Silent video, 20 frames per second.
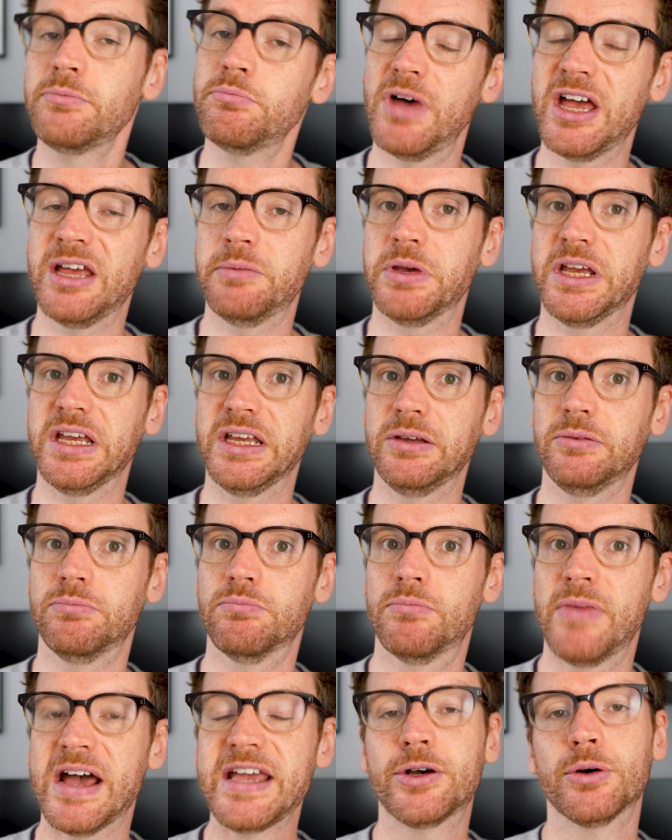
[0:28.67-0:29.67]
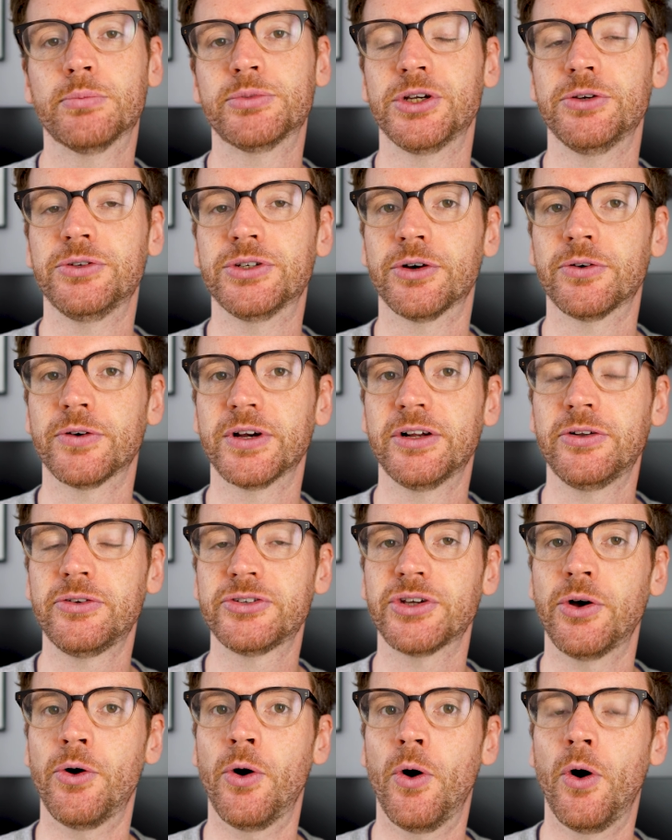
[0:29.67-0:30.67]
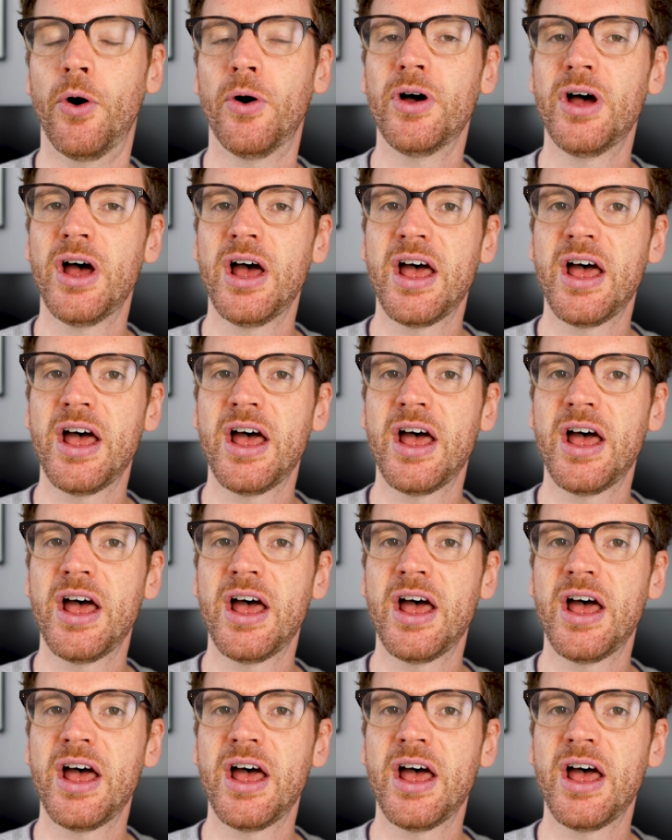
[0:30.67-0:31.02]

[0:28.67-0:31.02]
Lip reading: maybe makeup tutorials or